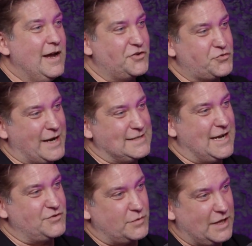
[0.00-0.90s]
a train
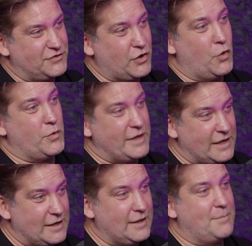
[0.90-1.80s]
schedule that's
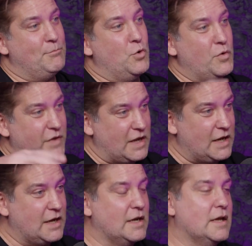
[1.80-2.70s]
already like and you have big
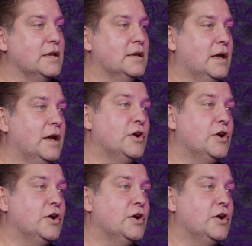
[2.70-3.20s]
shoes to fill.